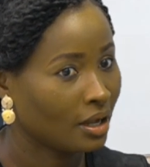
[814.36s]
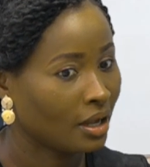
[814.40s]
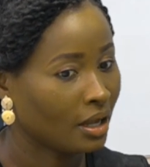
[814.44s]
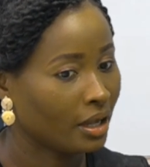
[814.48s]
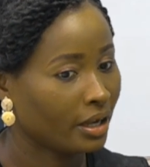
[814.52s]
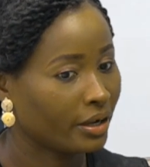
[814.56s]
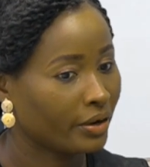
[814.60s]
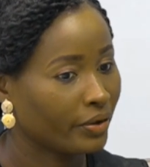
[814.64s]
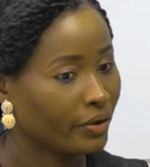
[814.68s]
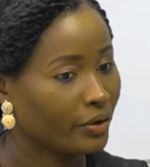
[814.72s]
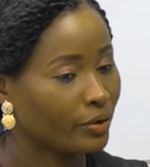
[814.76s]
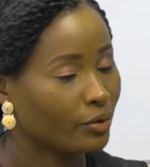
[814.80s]

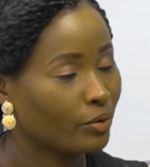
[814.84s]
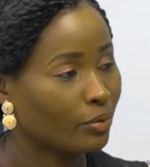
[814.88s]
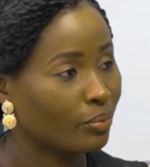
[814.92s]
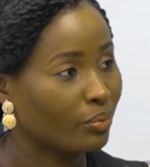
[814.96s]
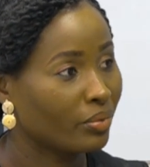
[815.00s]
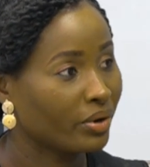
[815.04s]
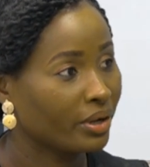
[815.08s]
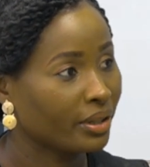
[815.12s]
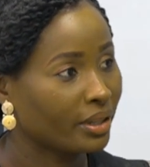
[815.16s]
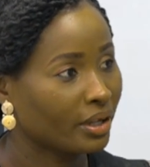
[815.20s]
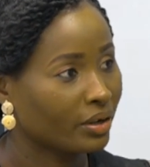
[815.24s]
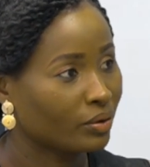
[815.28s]
and then you
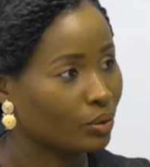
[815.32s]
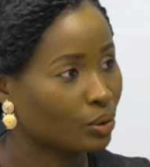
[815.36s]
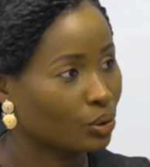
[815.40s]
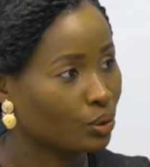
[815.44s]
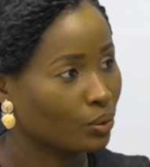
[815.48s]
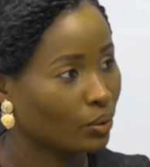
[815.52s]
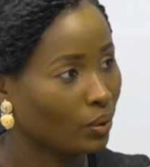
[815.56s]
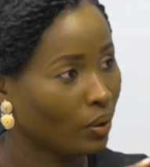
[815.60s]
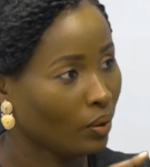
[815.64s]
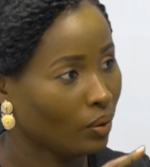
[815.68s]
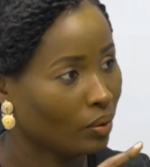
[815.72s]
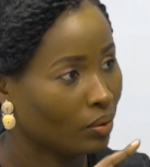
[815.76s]
breathe out
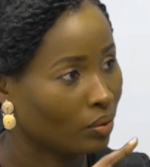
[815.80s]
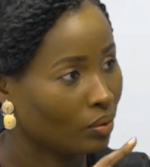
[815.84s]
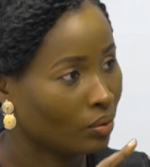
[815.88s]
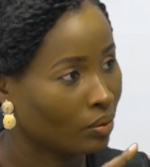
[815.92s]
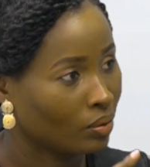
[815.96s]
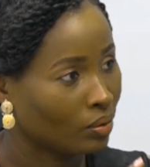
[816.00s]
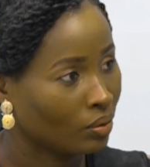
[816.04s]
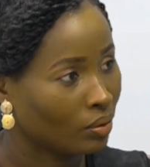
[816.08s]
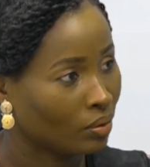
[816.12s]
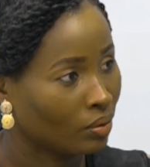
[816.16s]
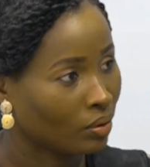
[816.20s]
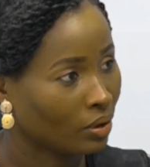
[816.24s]
your
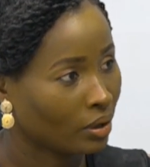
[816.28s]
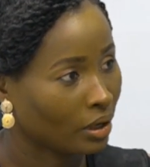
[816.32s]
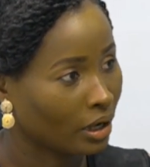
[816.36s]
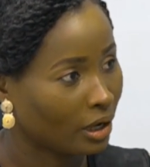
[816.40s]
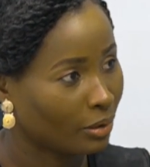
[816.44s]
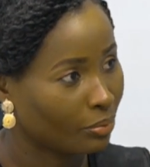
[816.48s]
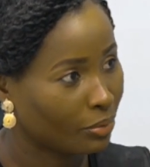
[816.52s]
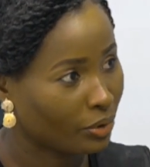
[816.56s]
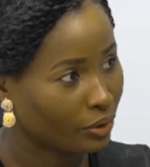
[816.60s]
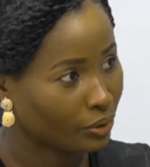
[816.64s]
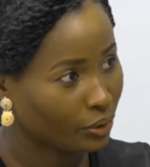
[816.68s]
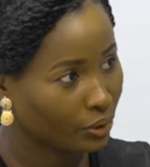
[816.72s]

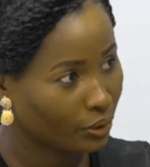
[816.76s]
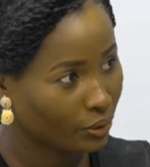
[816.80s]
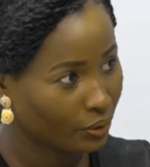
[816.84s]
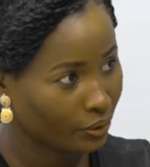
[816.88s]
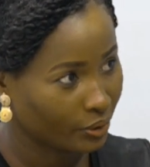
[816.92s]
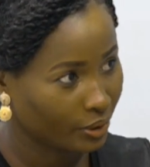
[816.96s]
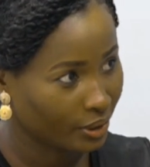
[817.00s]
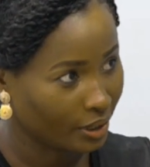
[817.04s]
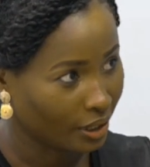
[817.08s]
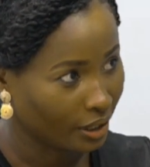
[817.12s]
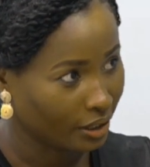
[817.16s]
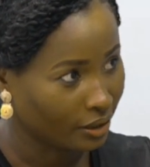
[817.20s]
carbon
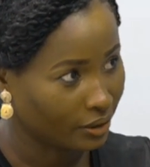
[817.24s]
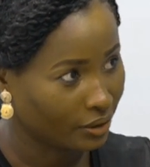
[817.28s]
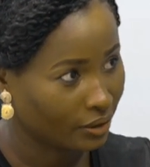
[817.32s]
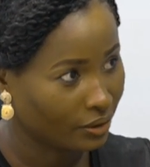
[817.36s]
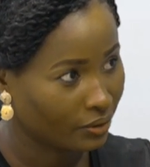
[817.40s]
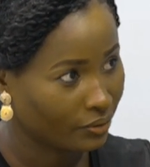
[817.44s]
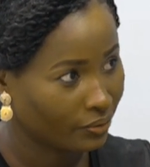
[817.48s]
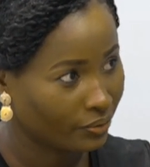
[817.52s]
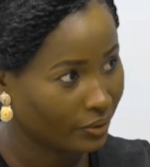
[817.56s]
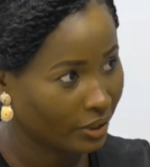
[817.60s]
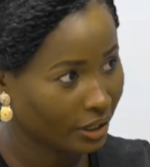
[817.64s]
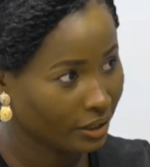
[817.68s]
dioxide,
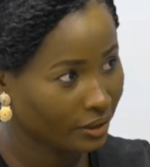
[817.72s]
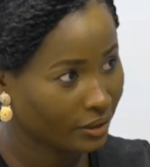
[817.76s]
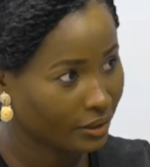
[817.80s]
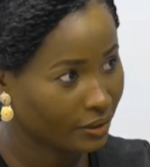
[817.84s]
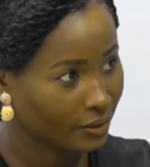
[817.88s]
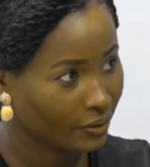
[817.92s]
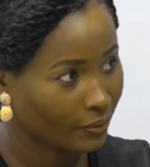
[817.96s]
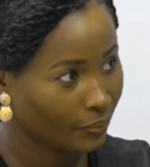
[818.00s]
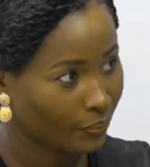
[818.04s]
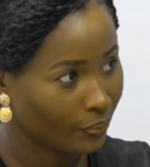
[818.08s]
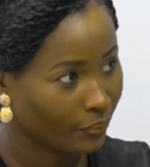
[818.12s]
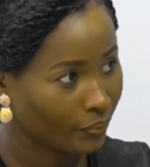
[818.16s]
right?